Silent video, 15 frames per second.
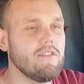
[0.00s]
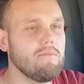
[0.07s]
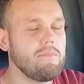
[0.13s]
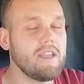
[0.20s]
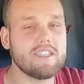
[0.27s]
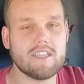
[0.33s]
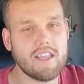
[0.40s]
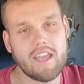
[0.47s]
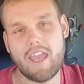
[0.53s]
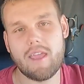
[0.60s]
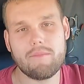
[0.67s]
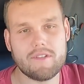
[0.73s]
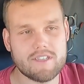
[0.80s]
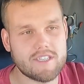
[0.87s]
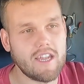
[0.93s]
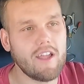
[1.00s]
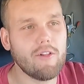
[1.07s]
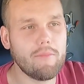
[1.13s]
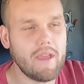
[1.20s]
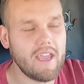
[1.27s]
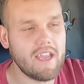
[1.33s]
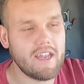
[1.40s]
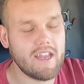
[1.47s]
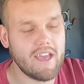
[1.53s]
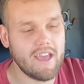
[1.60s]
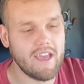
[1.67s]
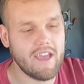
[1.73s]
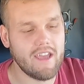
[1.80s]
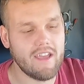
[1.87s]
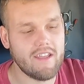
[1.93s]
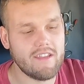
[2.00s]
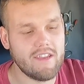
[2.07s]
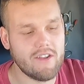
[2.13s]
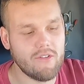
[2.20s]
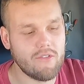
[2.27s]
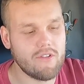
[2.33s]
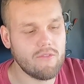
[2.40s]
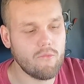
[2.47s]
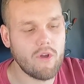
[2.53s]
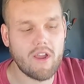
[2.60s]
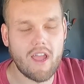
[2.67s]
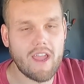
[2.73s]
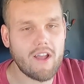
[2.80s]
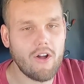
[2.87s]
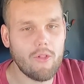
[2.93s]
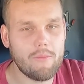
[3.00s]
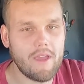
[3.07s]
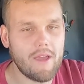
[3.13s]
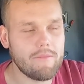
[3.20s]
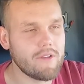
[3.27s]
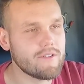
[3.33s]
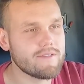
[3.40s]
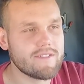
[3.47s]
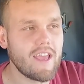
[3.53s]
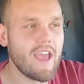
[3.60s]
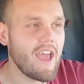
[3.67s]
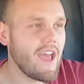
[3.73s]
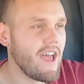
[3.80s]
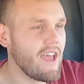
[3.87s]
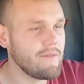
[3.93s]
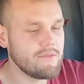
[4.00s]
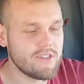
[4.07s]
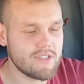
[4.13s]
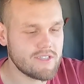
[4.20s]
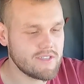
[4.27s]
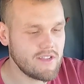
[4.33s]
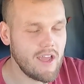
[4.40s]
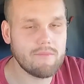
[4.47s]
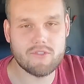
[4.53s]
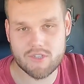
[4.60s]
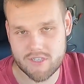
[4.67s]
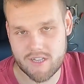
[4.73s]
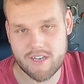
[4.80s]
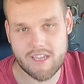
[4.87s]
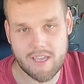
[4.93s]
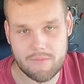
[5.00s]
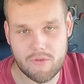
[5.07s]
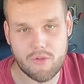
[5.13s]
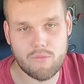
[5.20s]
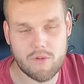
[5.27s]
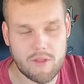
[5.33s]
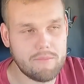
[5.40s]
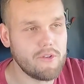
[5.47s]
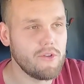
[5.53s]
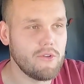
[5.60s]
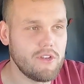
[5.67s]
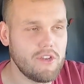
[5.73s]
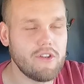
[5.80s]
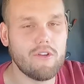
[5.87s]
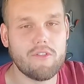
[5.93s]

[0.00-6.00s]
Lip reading: basically came to a stalemate. One guy called me up and goes, "Nah, I'm just gonna keep doing what I'm doing.